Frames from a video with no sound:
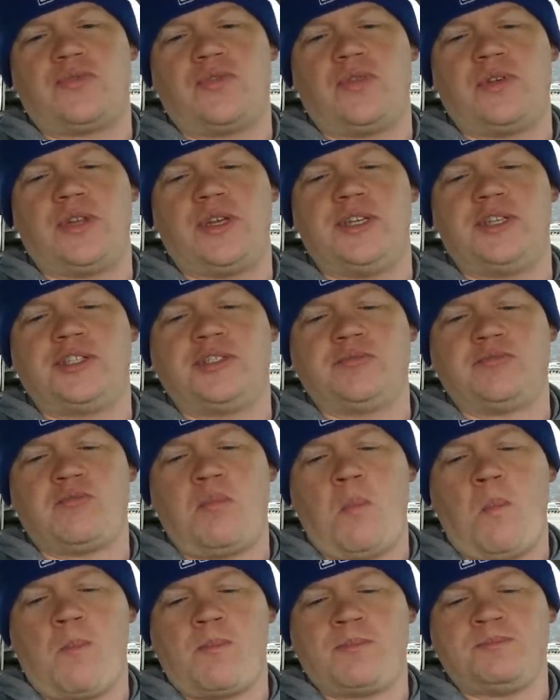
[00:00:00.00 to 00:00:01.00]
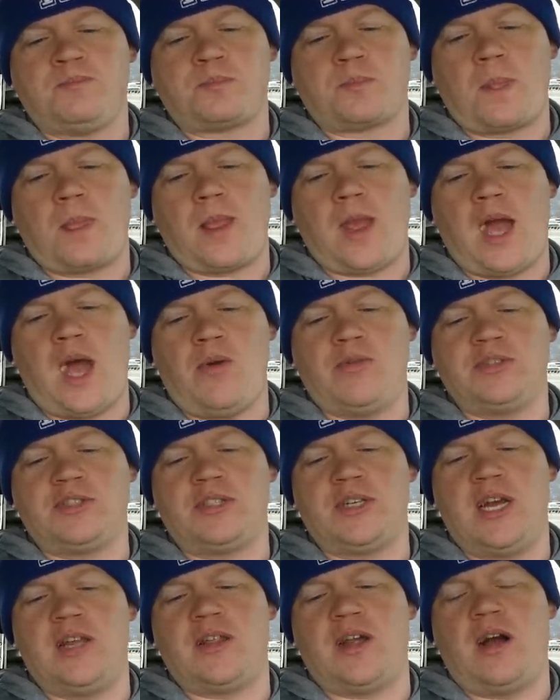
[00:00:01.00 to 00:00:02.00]
for these. I would
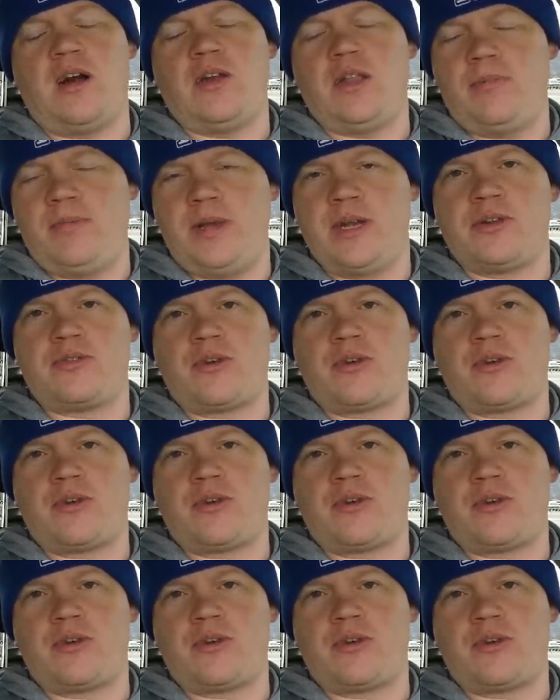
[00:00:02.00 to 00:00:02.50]
say the only big